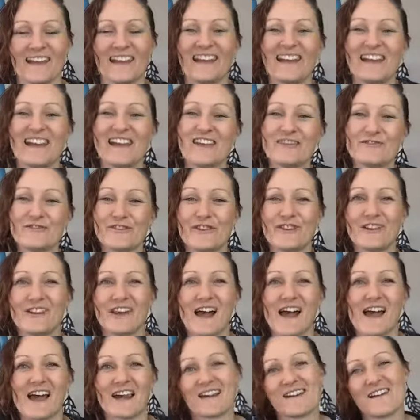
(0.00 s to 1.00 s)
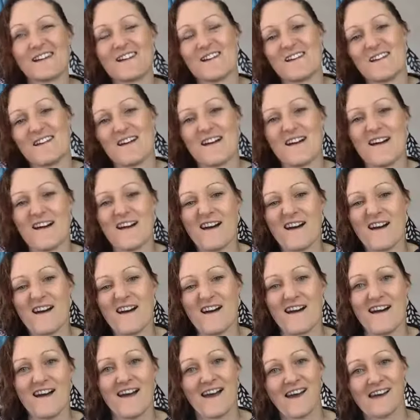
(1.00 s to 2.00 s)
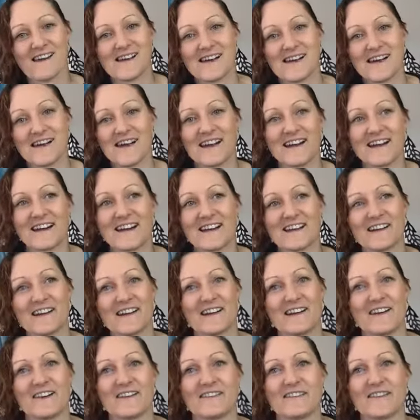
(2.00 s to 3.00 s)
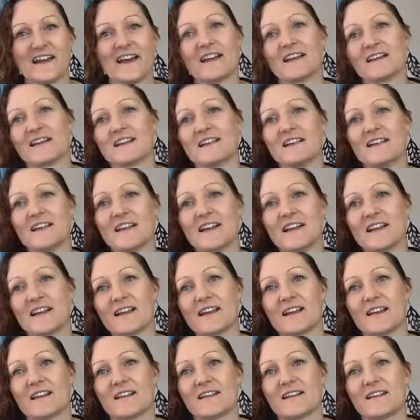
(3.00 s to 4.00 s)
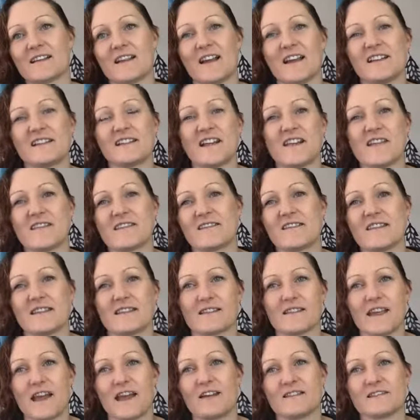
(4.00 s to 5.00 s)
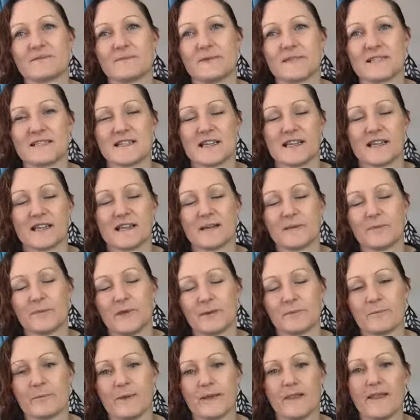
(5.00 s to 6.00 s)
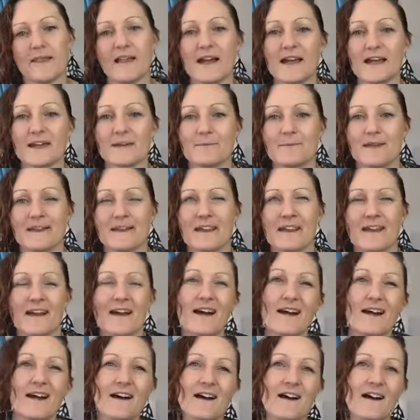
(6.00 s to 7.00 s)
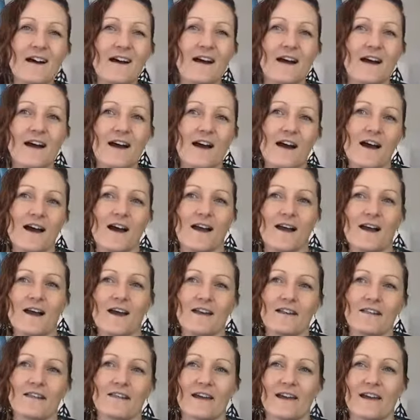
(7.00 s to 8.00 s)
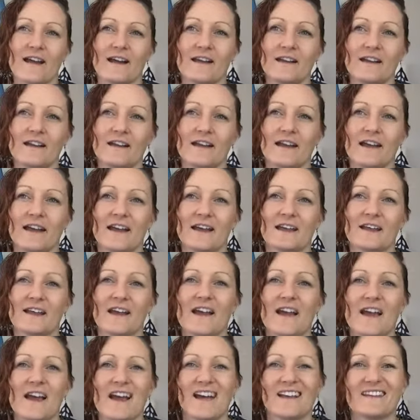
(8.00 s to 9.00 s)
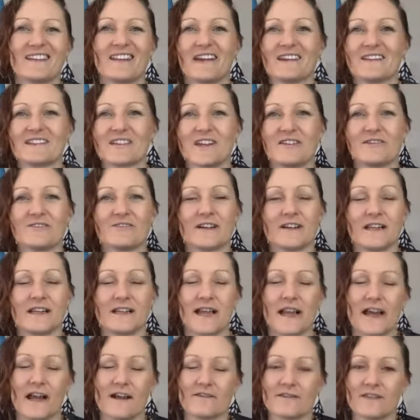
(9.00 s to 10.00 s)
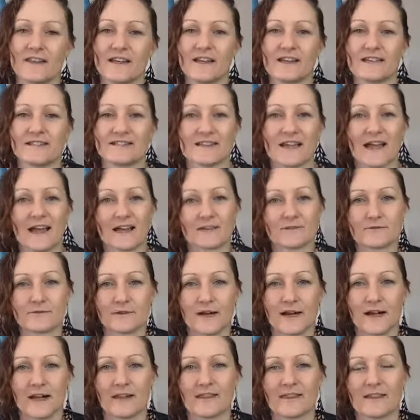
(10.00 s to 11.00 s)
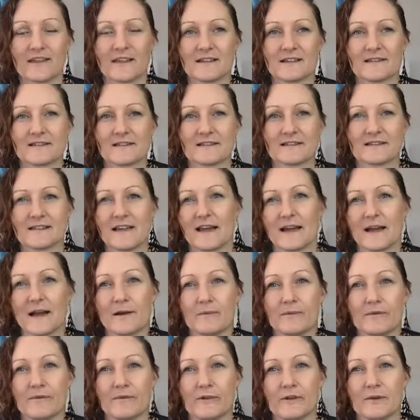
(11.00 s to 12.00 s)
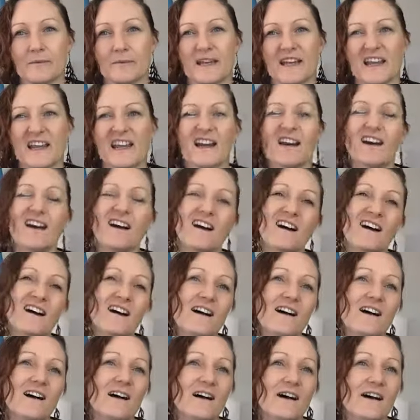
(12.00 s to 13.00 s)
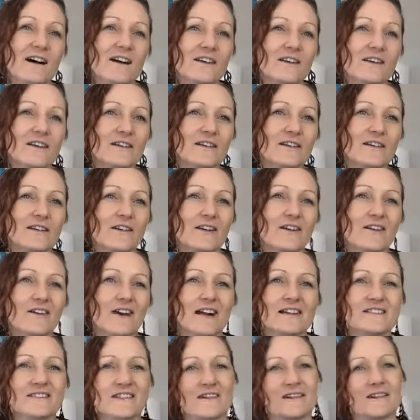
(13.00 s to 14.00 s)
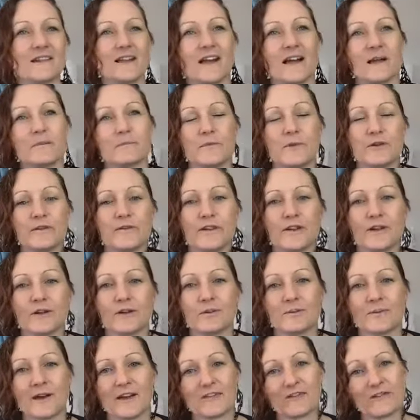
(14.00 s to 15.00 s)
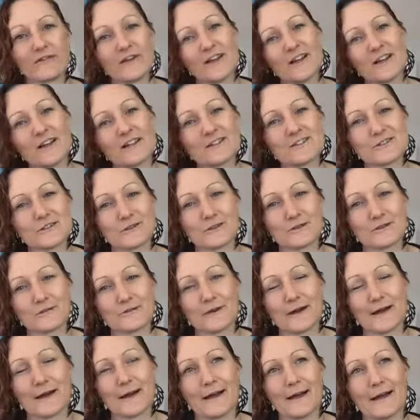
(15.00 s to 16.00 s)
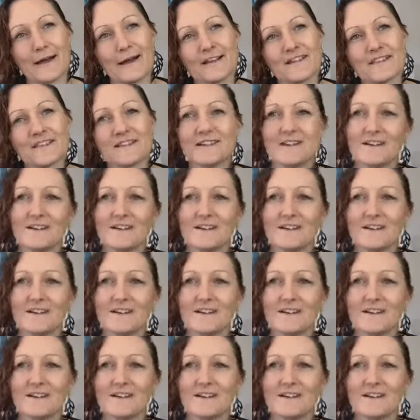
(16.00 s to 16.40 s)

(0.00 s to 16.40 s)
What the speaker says: If you're like, I don't know, that clinic, I don't think those particular people like me. That clinic, they don't really have the exact right things set up for me. You know, I don't like moving all my furniture around.